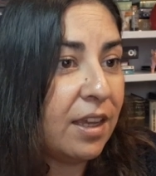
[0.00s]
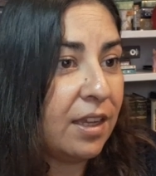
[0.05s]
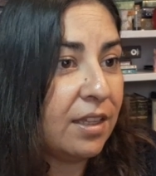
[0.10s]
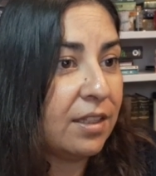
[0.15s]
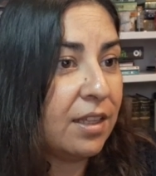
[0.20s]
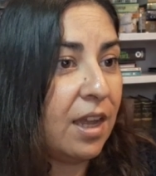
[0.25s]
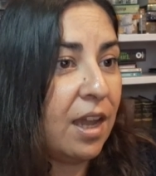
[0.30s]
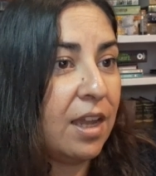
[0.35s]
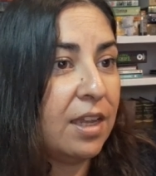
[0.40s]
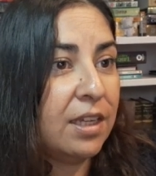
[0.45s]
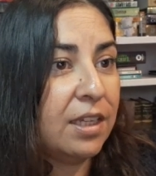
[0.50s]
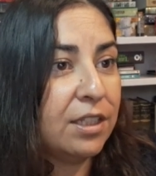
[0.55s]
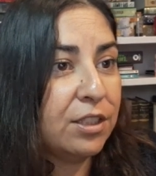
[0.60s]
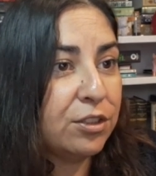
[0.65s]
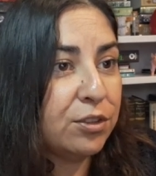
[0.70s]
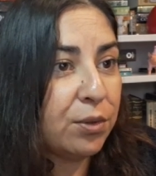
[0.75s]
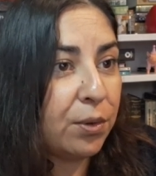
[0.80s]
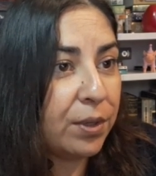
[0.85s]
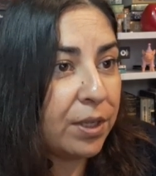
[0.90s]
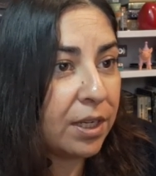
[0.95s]
it. I
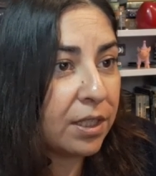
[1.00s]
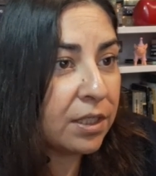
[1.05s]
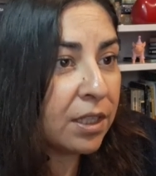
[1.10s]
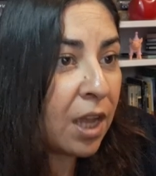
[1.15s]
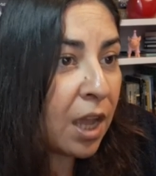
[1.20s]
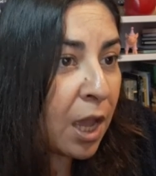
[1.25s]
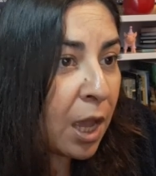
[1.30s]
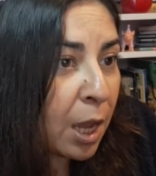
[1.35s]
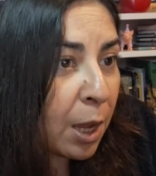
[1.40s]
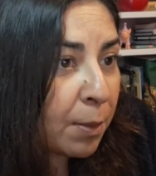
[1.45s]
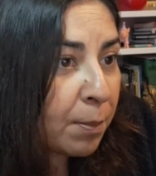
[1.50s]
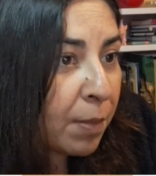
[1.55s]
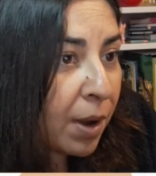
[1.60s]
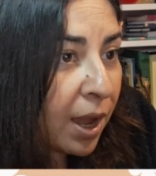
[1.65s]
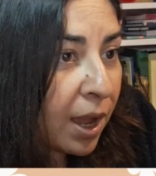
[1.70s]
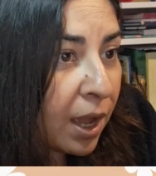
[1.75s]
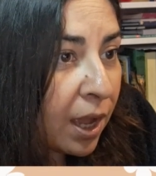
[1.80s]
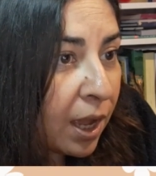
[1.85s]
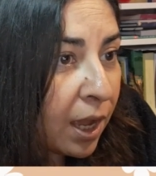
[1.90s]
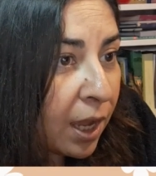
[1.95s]
enjoyed it
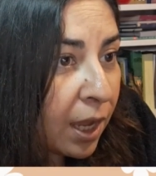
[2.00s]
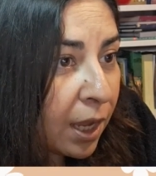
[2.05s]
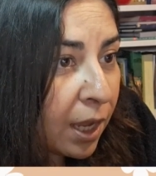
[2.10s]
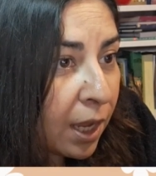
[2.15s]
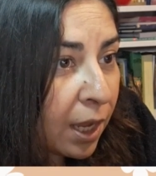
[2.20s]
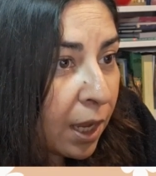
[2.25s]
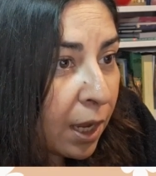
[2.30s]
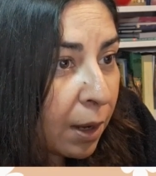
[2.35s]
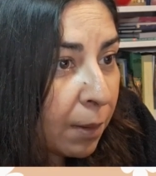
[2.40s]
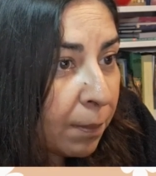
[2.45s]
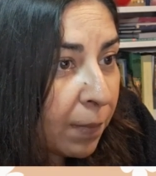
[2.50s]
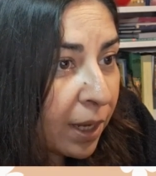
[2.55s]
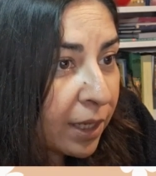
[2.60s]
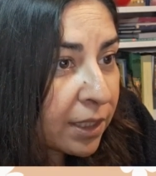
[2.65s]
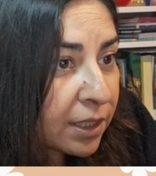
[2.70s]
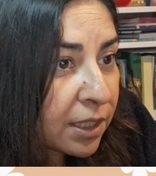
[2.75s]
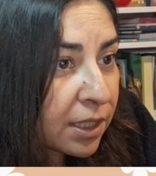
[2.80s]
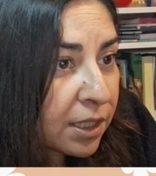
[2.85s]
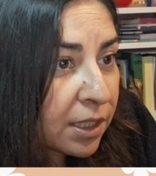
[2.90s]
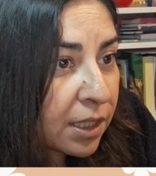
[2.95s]
by
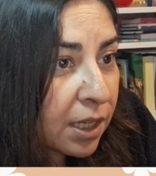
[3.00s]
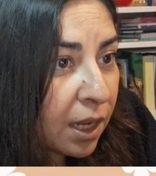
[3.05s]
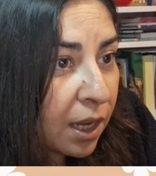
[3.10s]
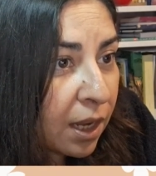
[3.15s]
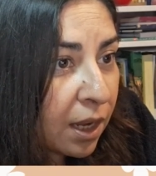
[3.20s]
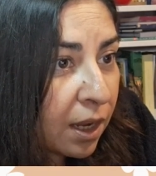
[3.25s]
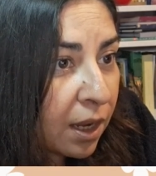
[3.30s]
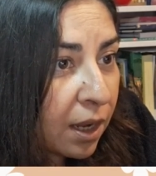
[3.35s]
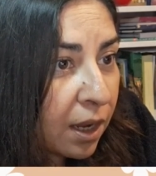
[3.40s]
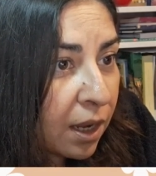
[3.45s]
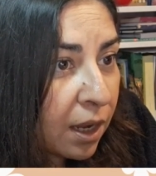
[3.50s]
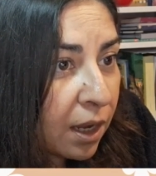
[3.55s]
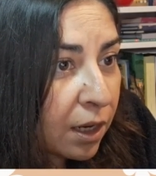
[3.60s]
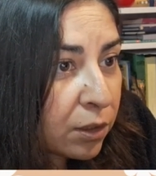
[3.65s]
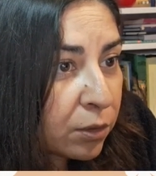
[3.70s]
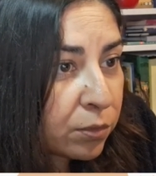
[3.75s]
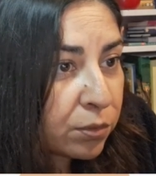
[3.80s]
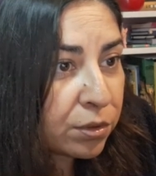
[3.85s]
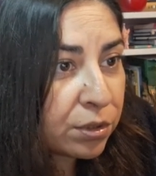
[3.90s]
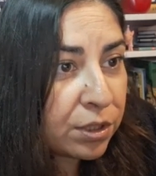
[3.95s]
Maikia
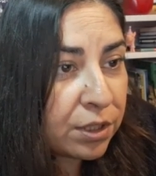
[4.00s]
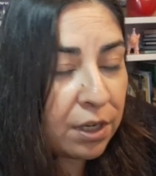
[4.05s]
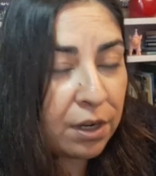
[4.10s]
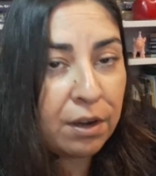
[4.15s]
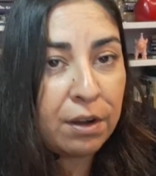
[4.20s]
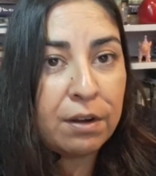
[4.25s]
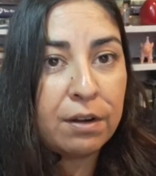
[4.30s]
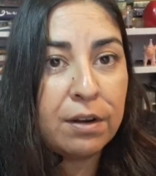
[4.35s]
Lucier.